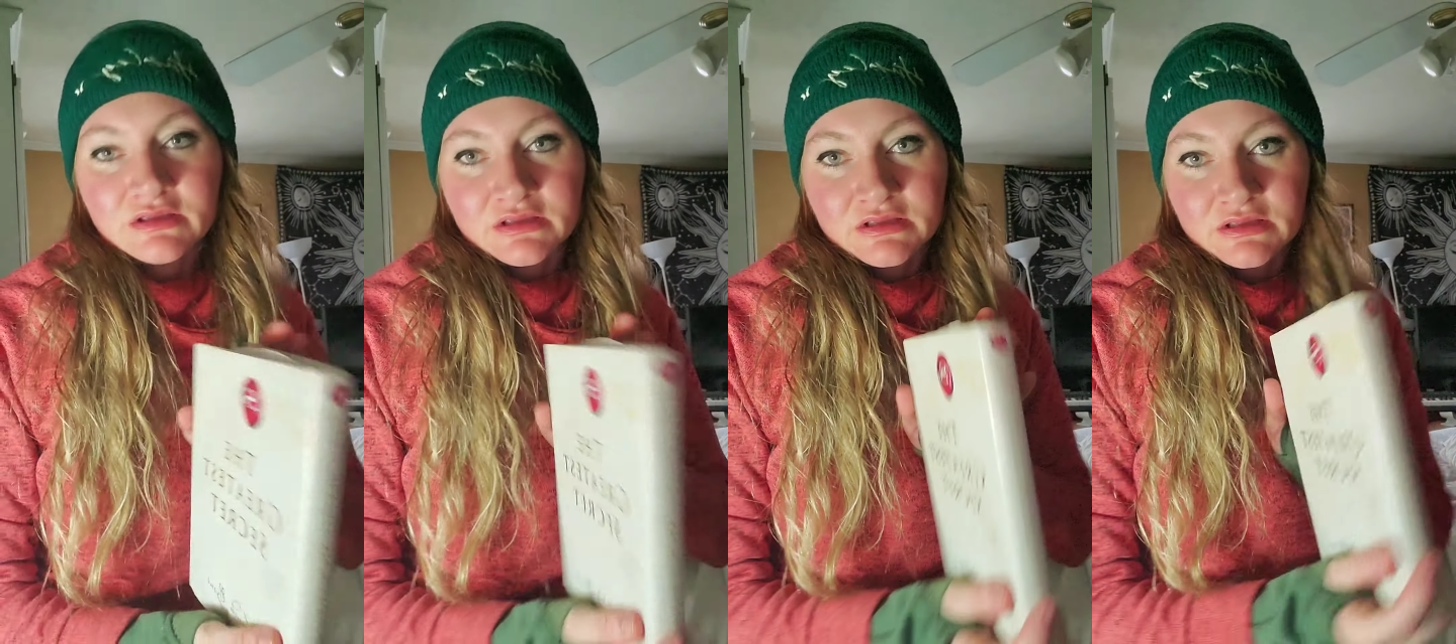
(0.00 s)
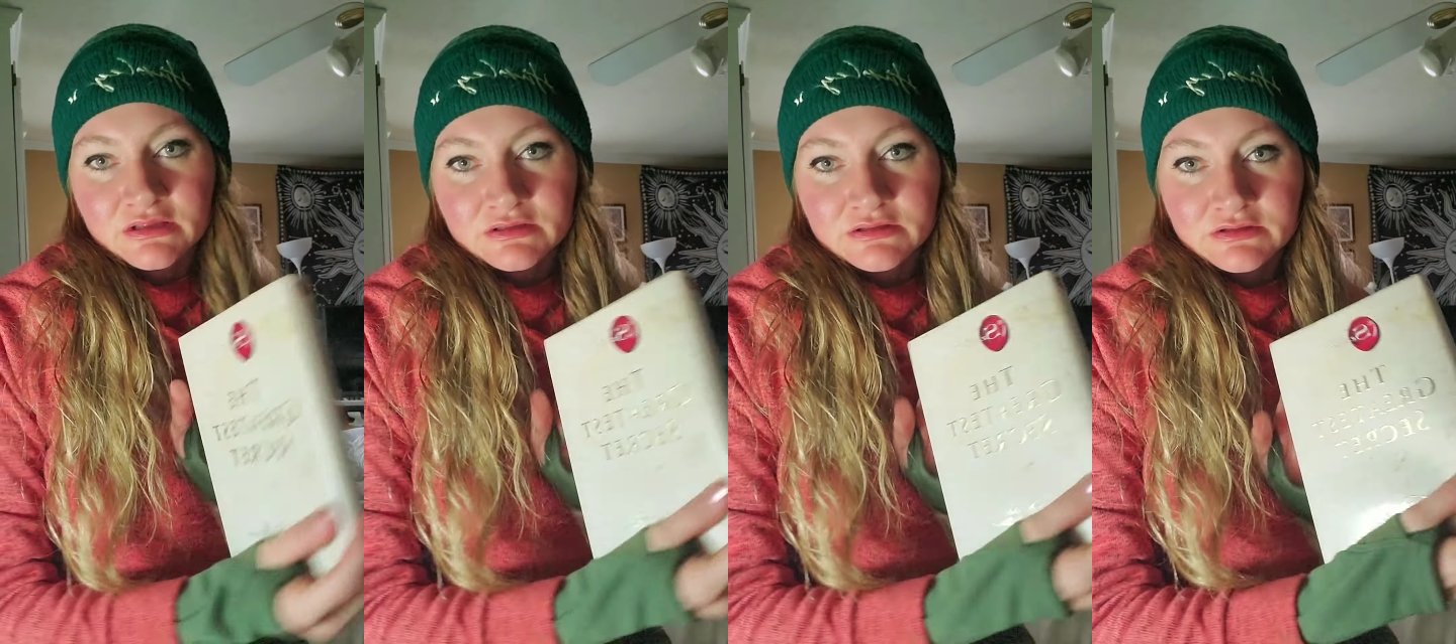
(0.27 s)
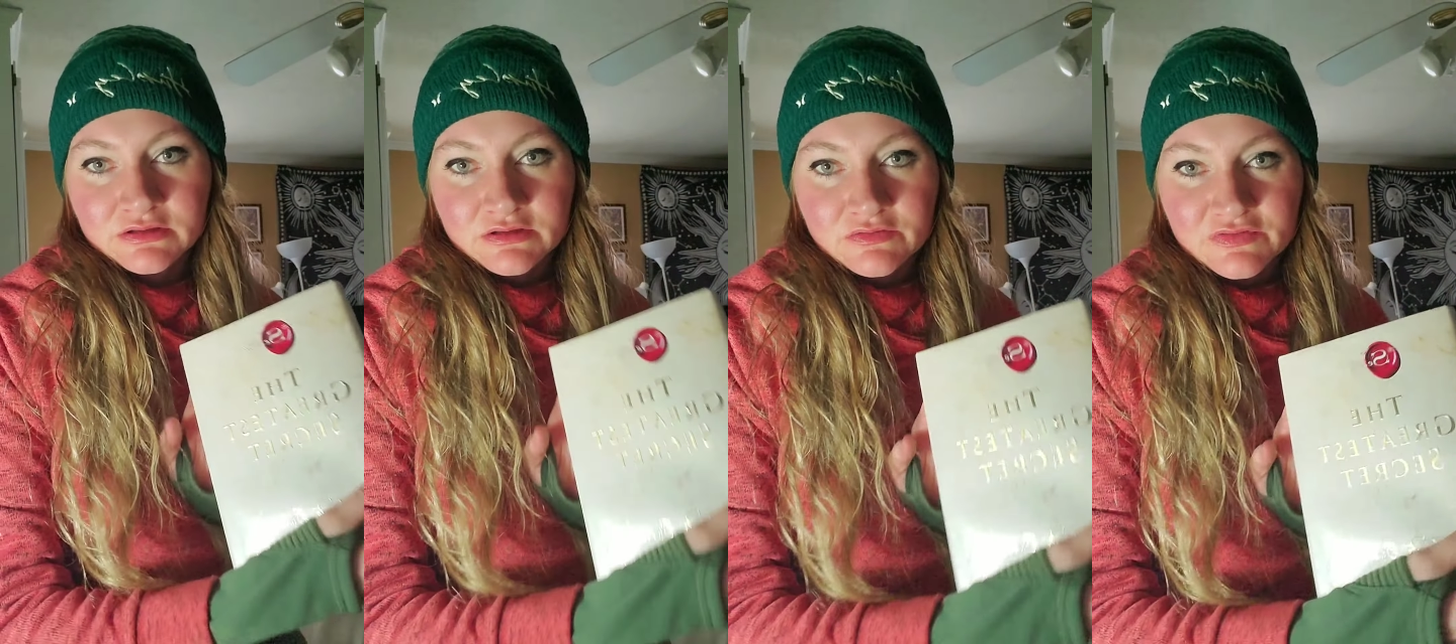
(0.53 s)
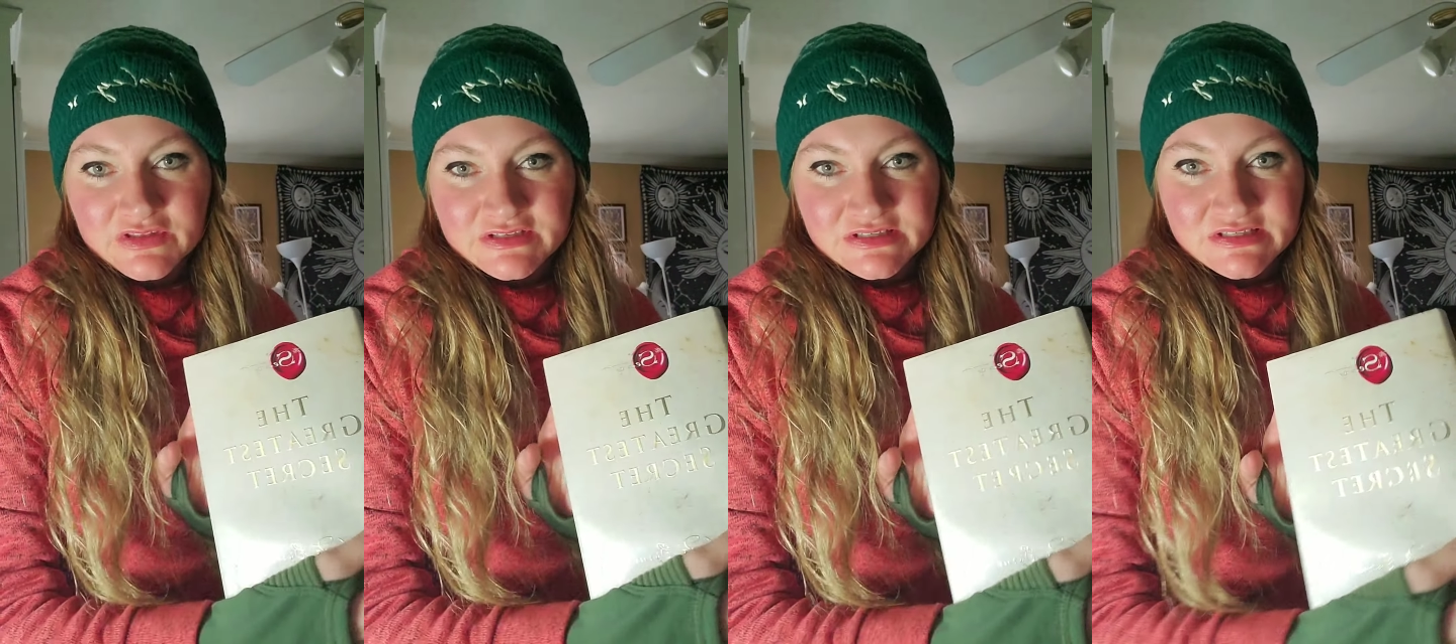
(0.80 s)
And
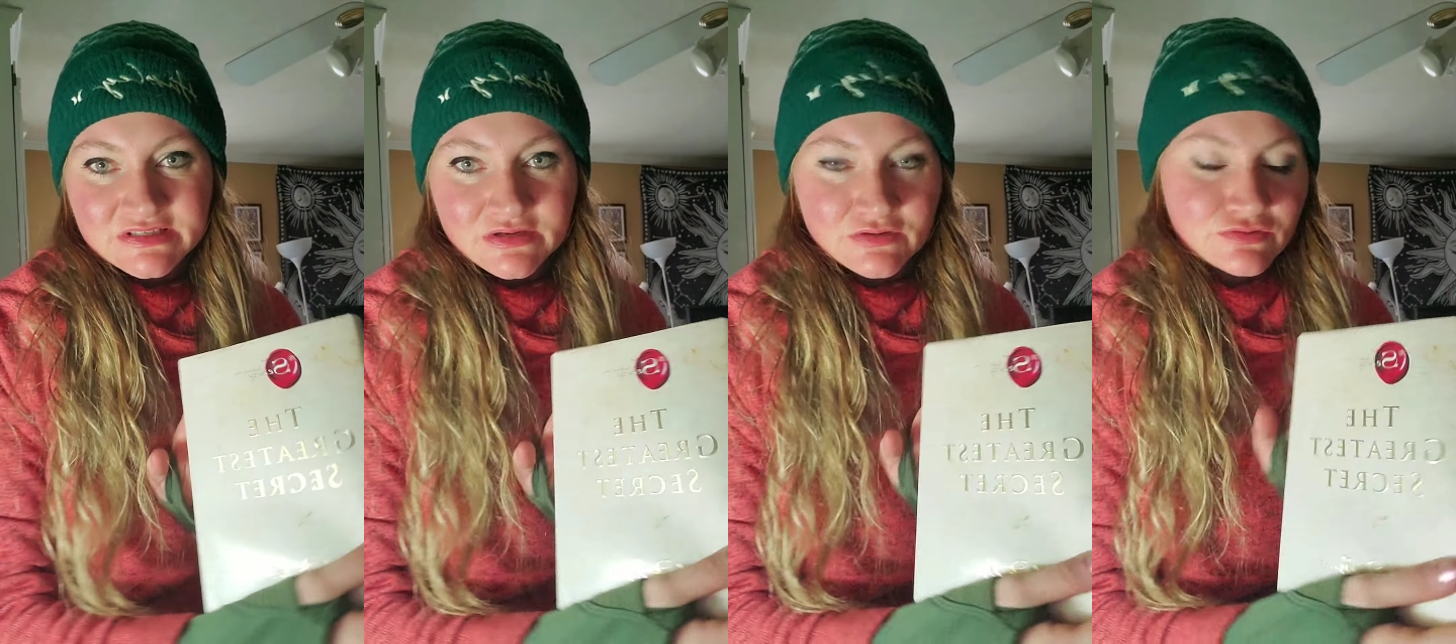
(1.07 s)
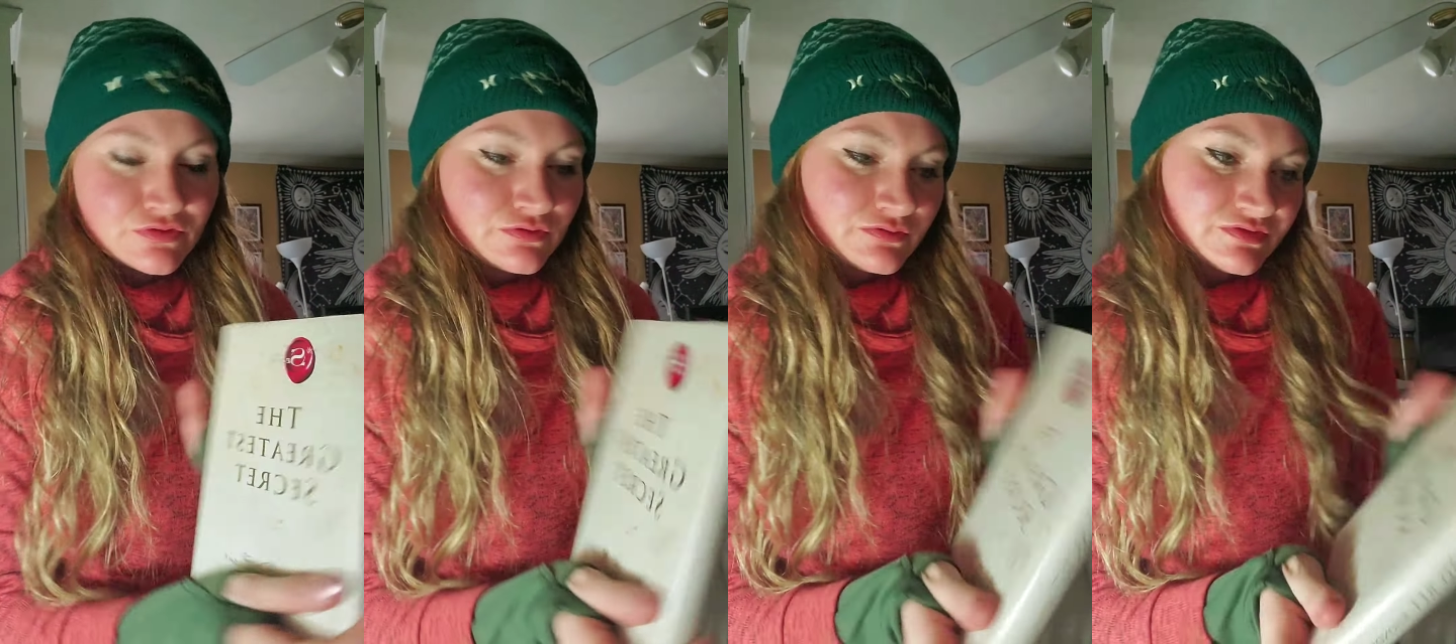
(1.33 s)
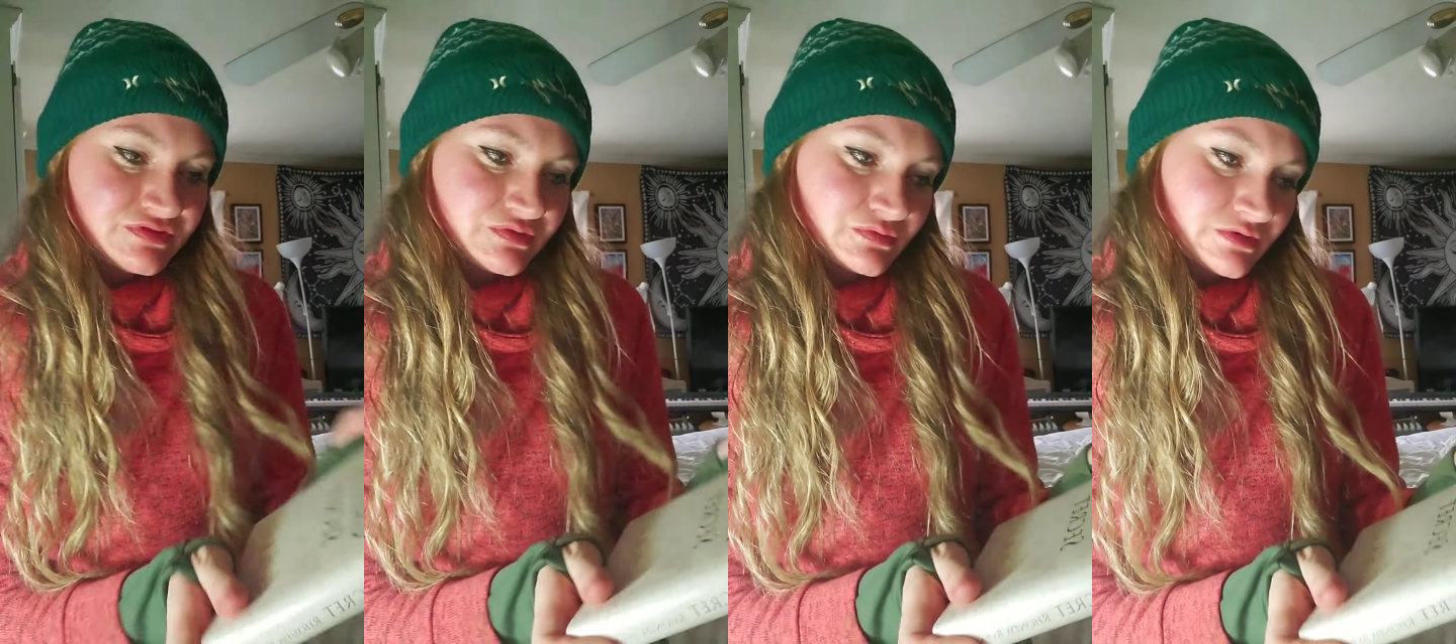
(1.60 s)
this is her newest